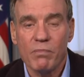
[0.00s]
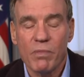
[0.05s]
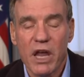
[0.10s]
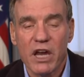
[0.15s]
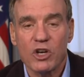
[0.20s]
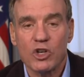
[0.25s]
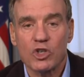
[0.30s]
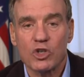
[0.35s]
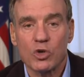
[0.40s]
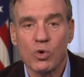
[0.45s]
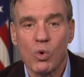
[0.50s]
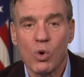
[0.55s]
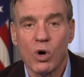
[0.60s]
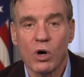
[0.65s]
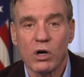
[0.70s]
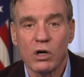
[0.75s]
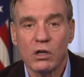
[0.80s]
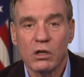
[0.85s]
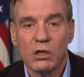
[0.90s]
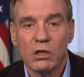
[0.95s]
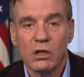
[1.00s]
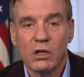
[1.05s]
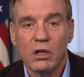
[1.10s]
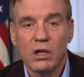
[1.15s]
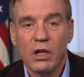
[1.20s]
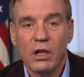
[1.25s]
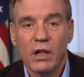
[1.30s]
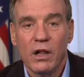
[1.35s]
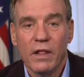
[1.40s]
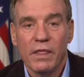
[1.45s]
make sure
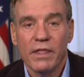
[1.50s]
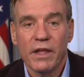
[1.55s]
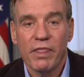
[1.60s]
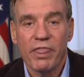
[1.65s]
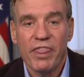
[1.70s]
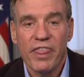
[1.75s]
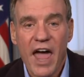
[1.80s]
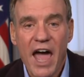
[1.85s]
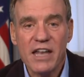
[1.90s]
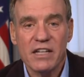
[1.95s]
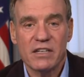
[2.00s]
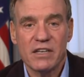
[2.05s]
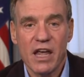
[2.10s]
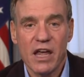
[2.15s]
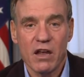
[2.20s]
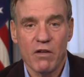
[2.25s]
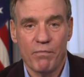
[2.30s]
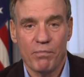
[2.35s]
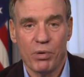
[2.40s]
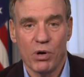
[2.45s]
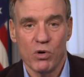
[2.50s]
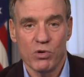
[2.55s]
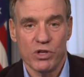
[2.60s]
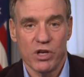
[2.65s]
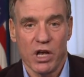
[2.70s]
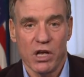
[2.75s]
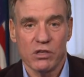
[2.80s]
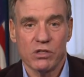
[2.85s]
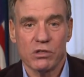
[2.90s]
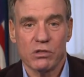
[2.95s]
that that day of
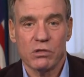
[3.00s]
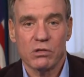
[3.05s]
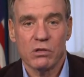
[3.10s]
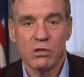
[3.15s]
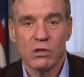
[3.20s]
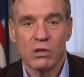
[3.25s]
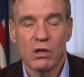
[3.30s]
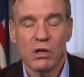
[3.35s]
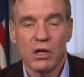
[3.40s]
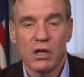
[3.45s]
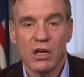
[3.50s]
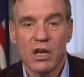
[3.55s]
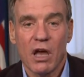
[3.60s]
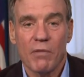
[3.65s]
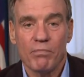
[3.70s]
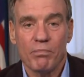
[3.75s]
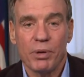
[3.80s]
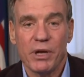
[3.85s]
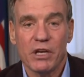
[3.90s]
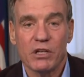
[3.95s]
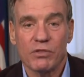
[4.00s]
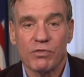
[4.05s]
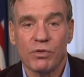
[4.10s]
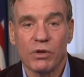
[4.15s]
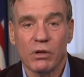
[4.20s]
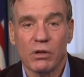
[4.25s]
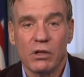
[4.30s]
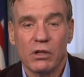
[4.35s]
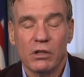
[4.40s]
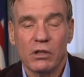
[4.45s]
protest kept
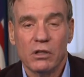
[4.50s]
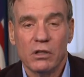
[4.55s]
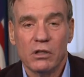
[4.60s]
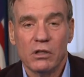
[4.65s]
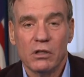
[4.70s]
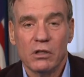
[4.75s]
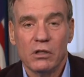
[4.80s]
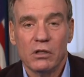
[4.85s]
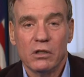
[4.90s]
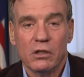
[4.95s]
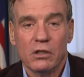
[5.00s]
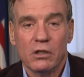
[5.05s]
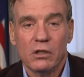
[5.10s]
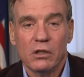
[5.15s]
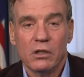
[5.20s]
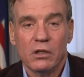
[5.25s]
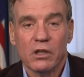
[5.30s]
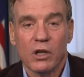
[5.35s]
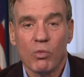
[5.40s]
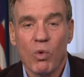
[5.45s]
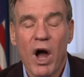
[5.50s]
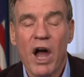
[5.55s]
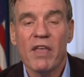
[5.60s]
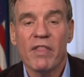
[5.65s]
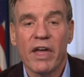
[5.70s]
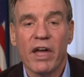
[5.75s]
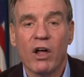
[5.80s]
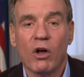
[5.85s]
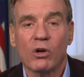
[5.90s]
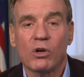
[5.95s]
peaceful, then why in
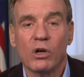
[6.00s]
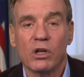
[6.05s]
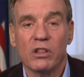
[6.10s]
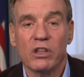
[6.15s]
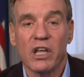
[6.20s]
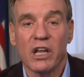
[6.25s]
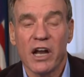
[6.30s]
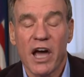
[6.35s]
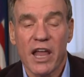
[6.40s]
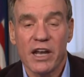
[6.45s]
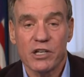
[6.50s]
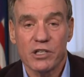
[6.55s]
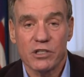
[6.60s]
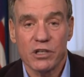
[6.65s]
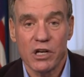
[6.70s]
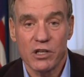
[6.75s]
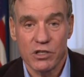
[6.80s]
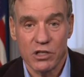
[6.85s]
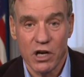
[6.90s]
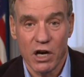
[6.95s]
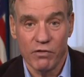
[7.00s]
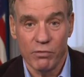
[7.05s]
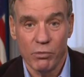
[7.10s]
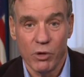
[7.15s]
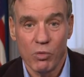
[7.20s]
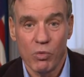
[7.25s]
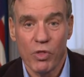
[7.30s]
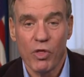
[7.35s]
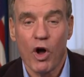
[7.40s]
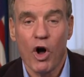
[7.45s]
the hell couldn't the United States government,
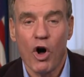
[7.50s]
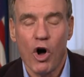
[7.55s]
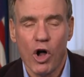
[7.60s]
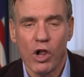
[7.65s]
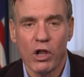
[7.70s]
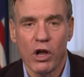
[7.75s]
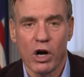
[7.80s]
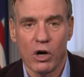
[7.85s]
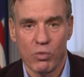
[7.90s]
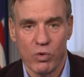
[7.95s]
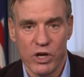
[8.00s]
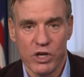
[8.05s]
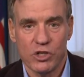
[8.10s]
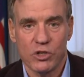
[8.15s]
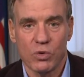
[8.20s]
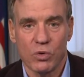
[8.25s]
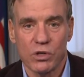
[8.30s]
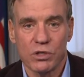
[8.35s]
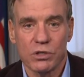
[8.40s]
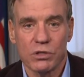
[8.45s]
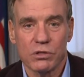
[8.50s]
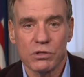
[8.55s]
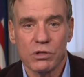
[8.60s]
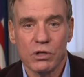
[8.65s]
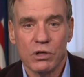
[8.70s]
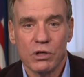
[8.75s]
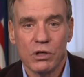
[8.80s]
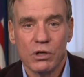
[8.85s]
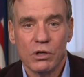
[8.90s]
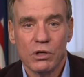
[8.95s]
with all our resources,
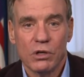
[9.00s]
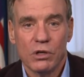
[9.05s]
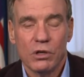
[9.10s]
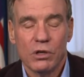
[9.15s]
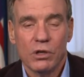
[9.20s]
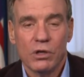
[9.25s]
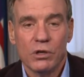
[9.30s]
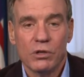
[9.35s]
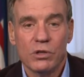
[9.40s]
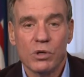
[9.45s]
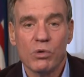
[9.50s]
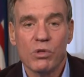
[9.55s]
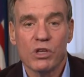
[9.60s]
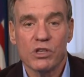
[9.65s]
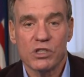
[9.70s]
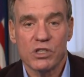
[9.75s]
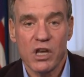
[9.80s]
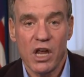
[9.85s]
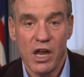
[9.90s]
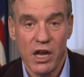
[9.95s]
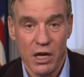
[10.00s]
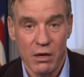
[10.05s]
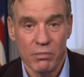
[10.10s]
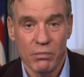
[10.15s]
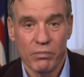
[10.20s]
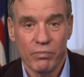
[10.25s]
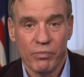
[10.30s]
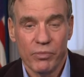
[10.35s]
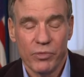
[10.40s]
do the same